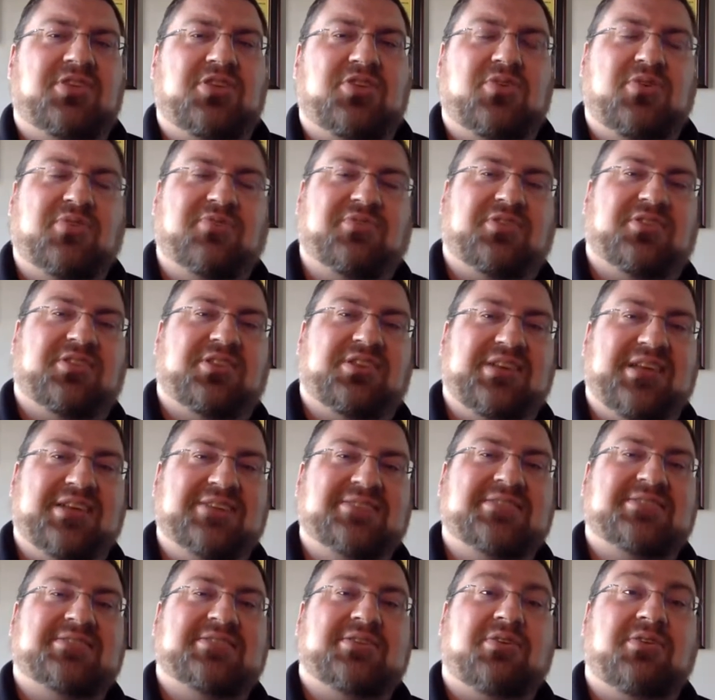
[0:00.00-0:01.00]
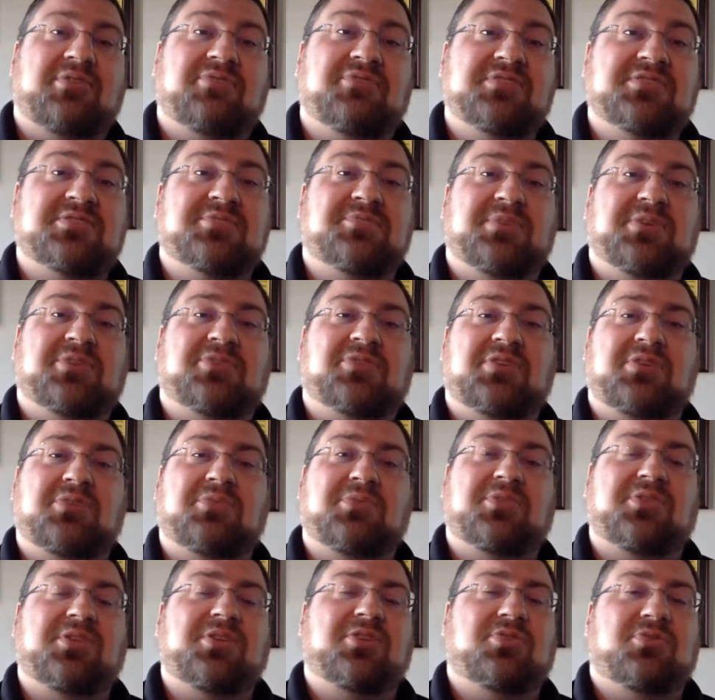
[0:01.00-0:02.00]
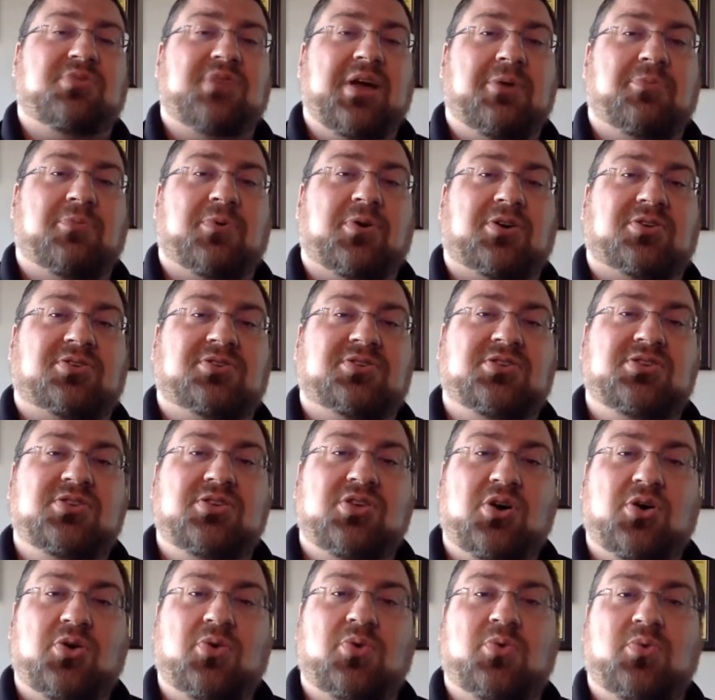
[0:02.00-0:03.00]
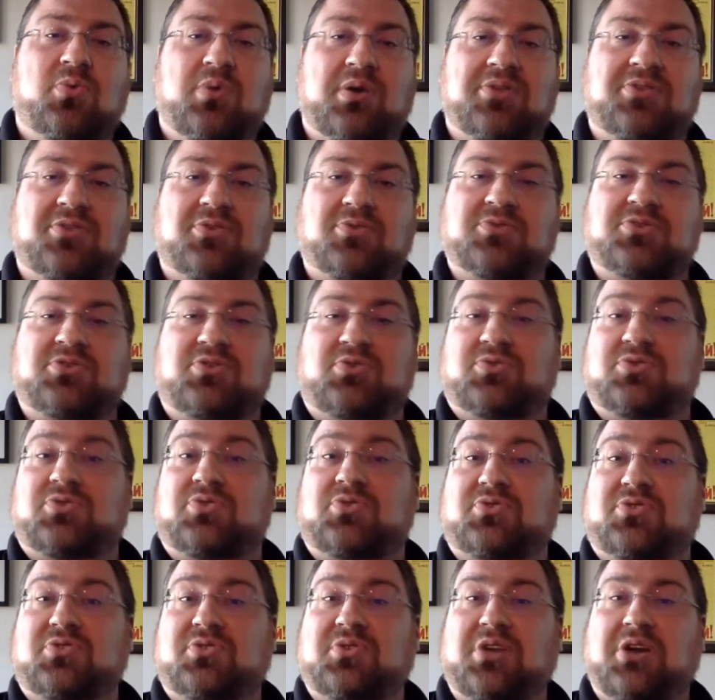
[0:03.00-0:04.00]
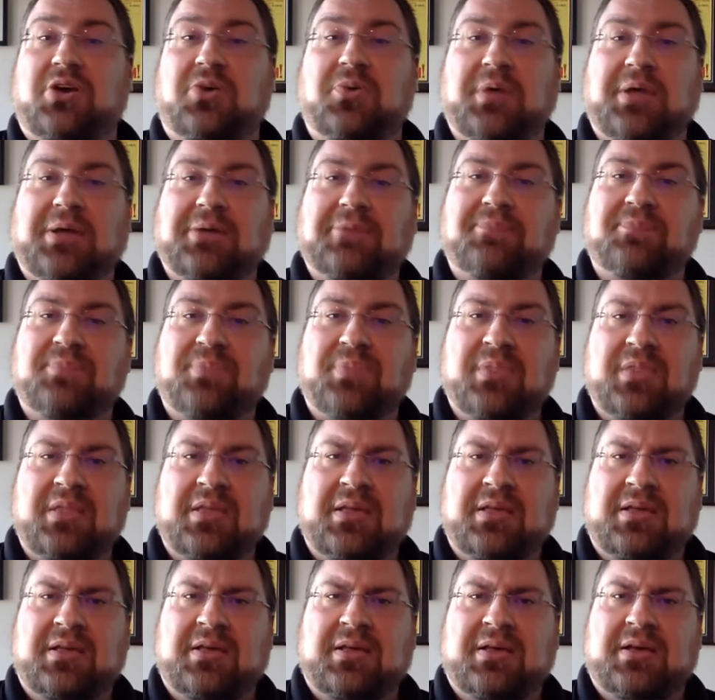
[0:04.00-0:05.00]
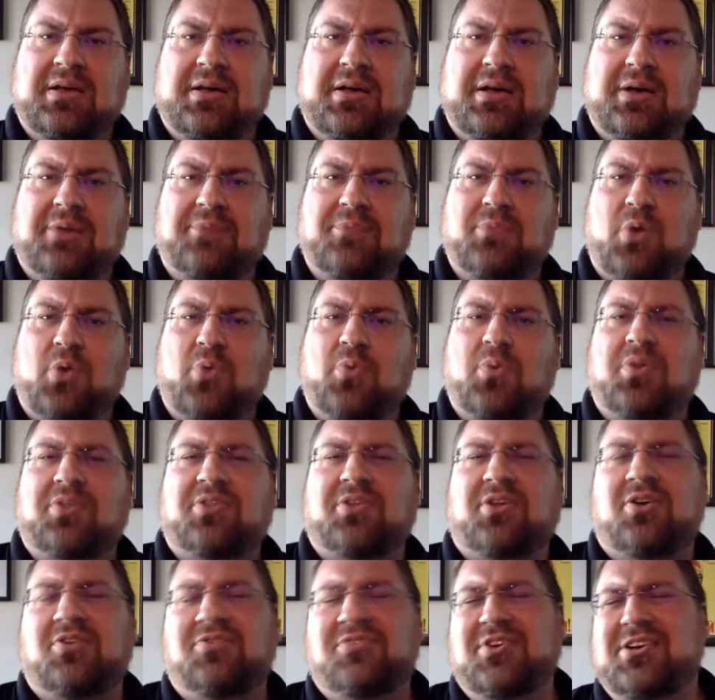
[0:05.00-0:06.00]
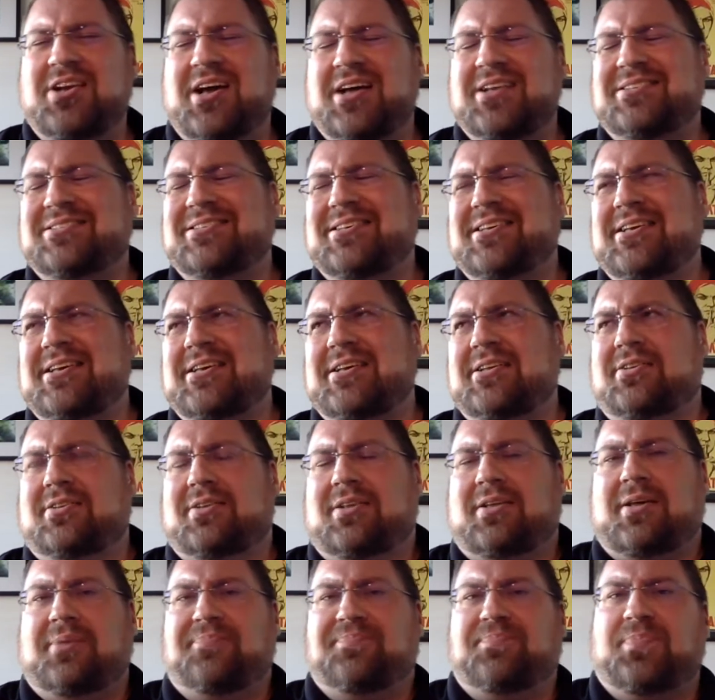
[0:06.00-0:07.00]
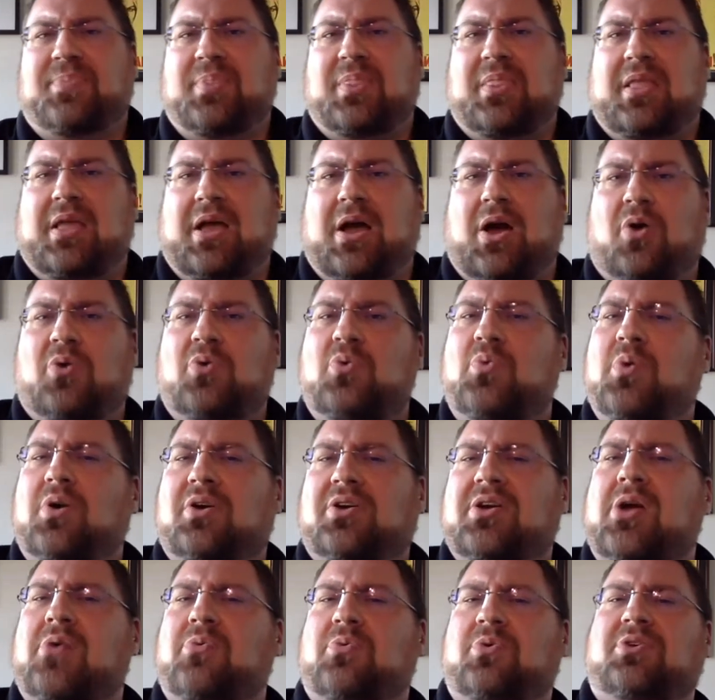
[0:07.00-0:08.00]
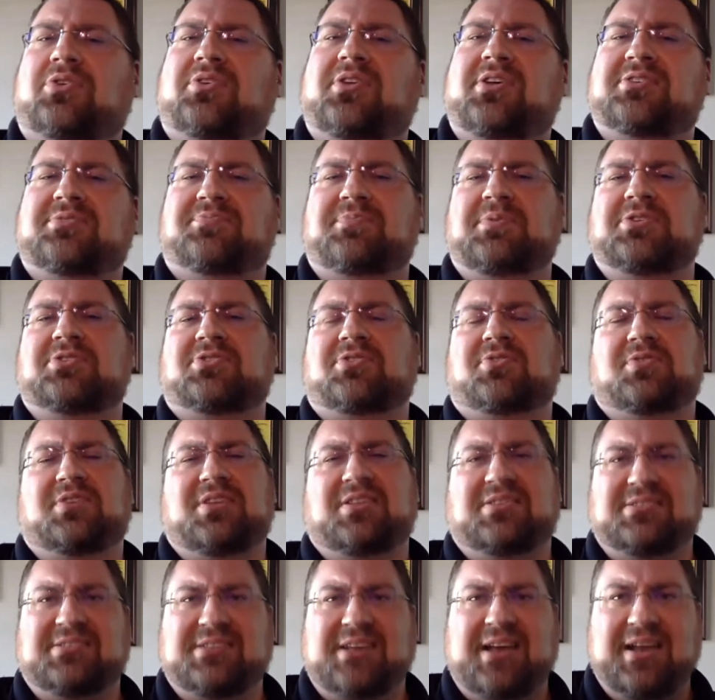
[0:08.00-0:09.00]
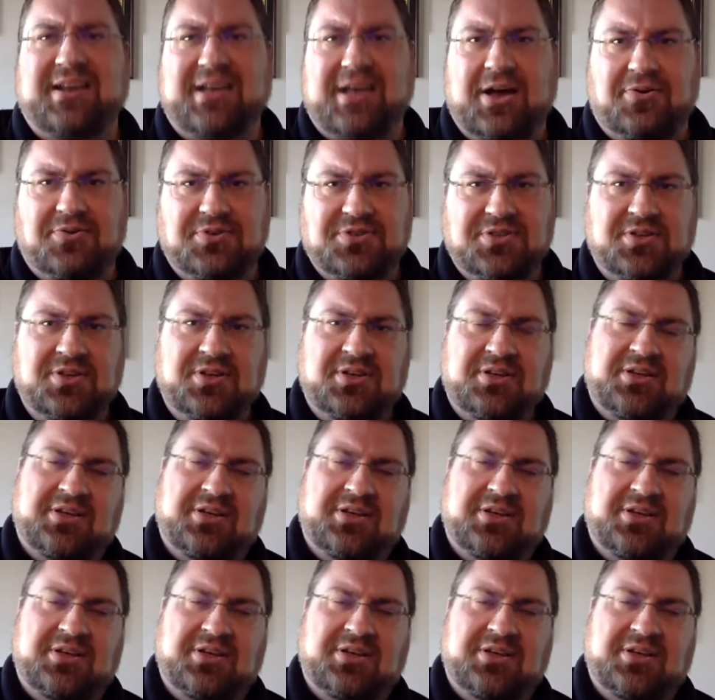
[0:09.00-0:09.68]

that you have all the necessary visibility within your network to know where those users are going? With COVID-19, our working world has been turned inside out.